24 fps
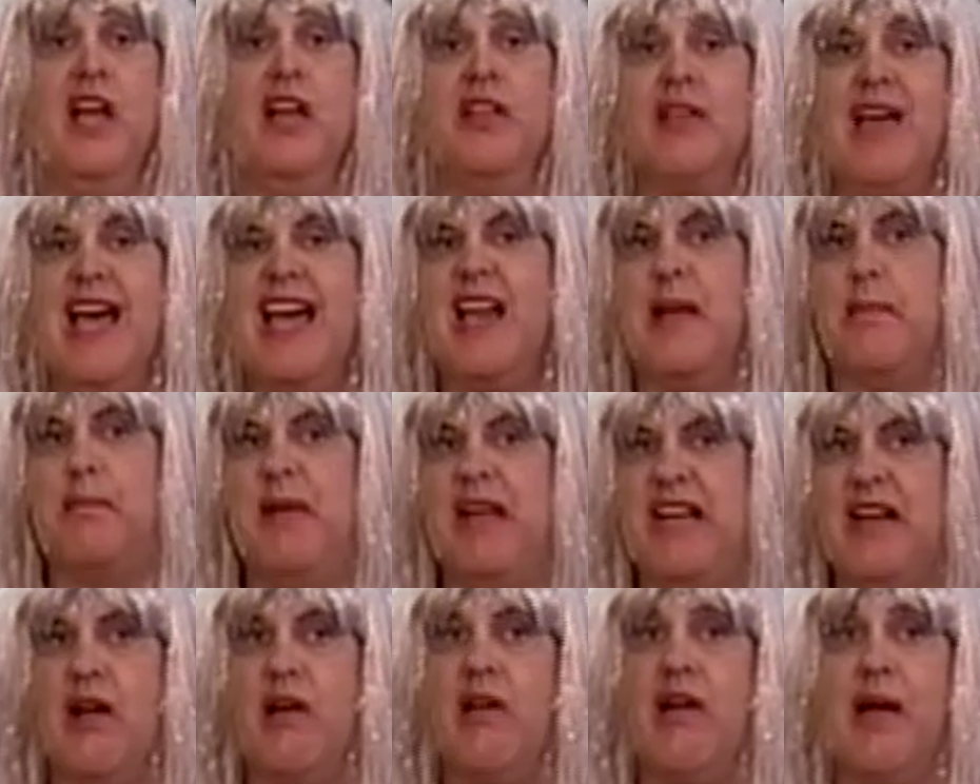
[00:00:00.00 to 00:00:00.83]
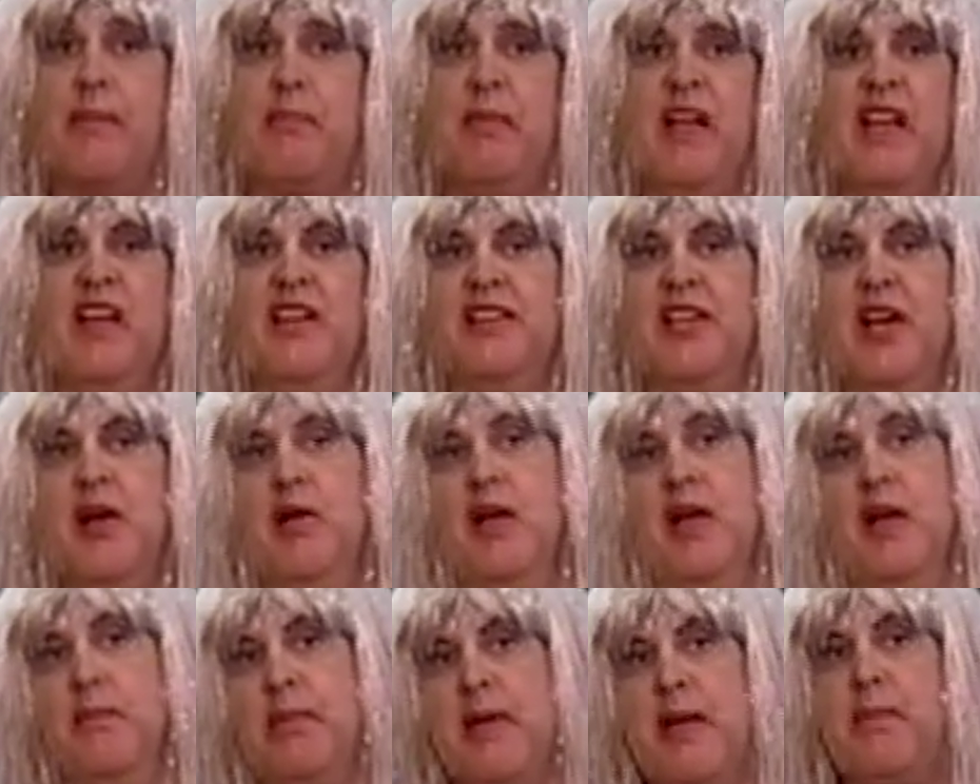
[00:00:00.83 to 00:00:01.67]
So I had to beat her up. So
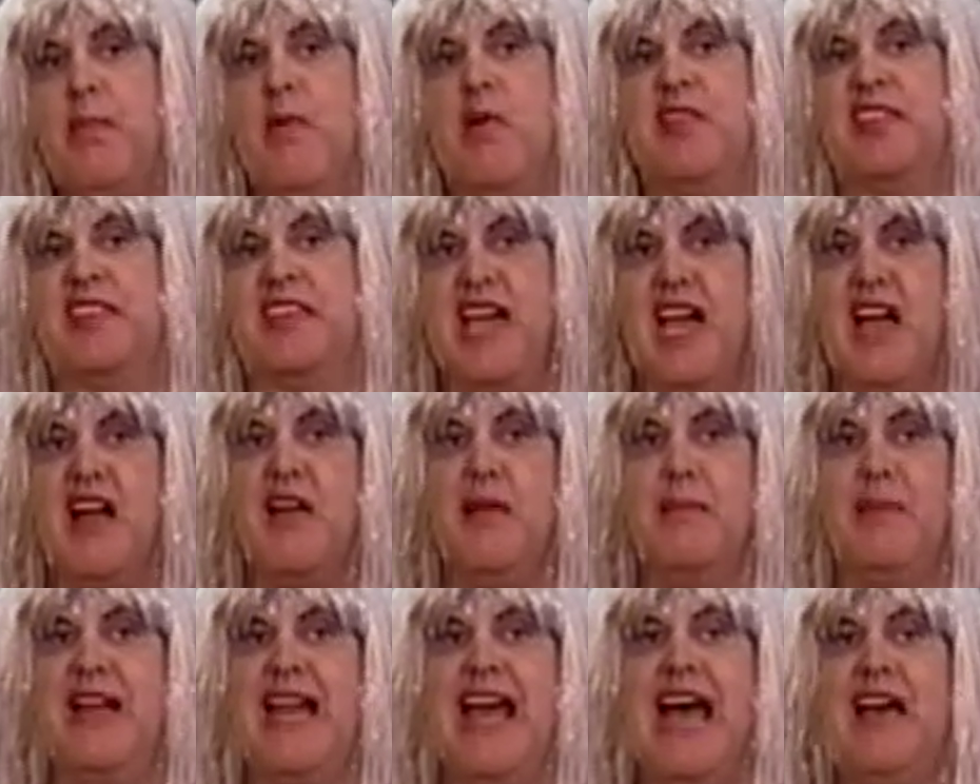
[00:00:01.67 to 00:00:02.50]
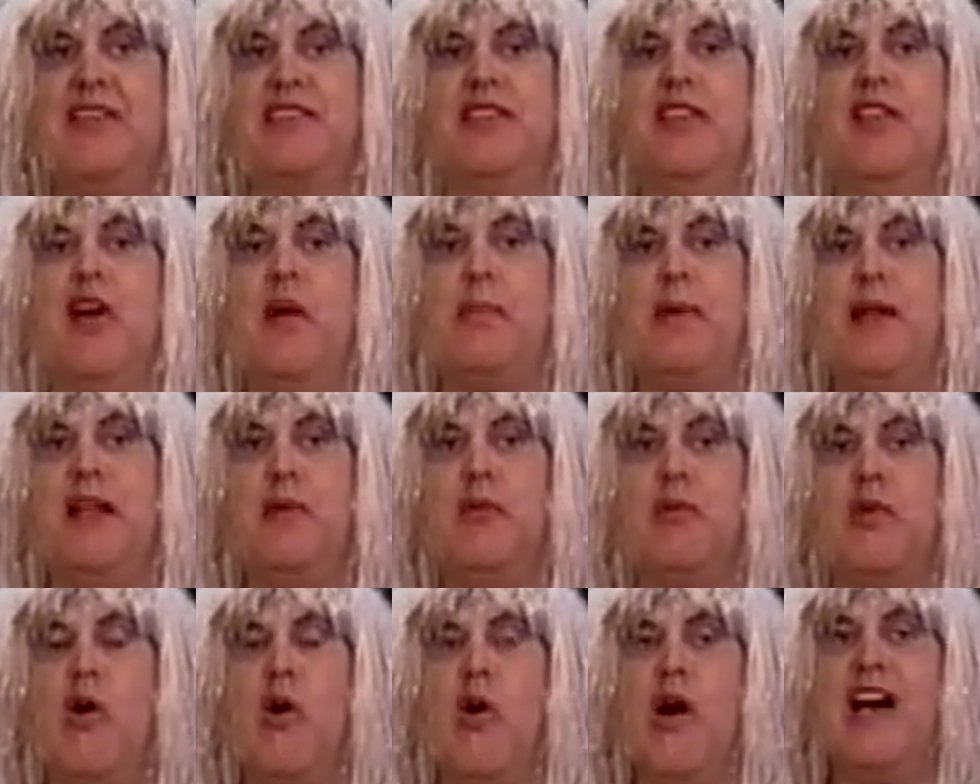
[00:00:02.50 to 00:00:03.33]
people are scared of me now, so nobody
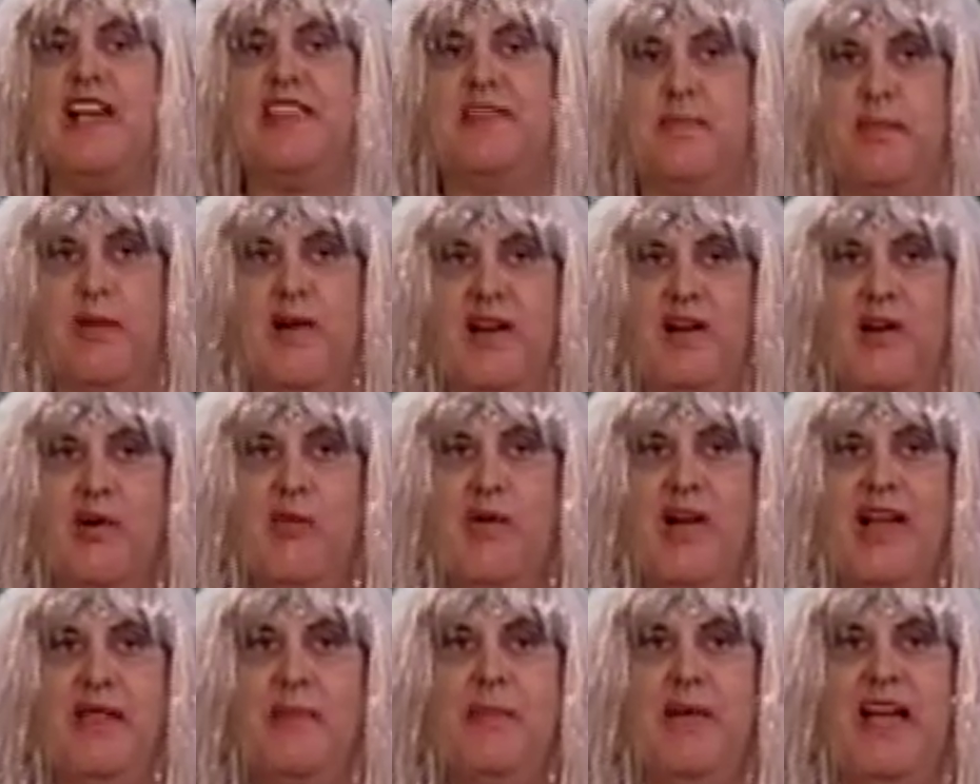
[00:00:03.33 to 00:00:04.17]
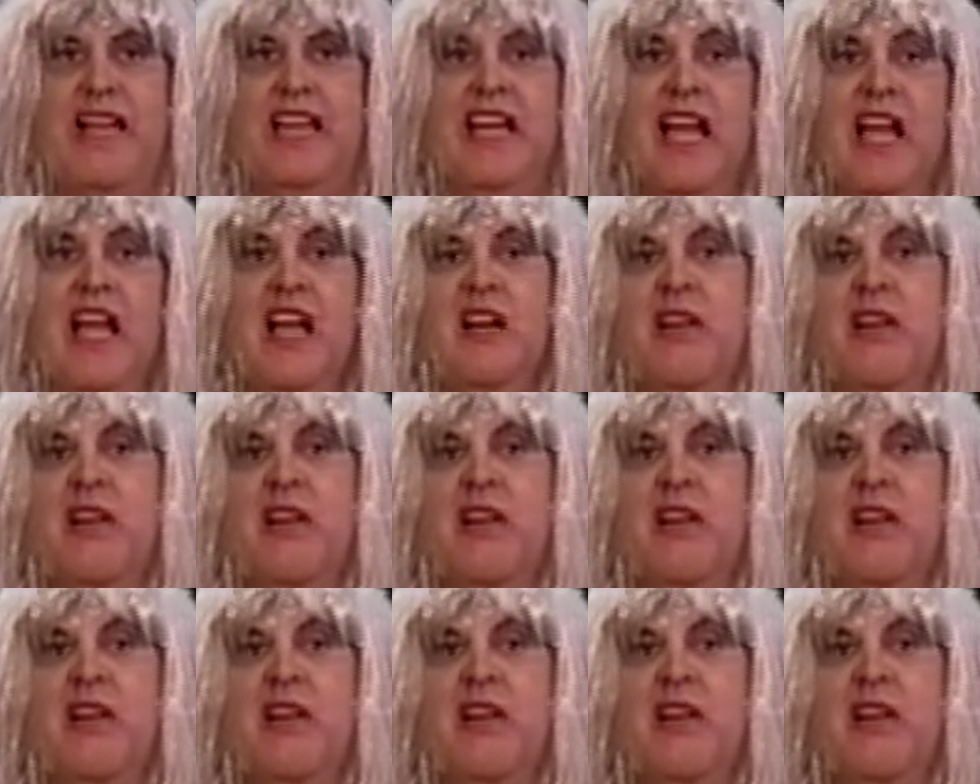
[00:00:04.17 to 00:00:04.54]
will go on Springer with me.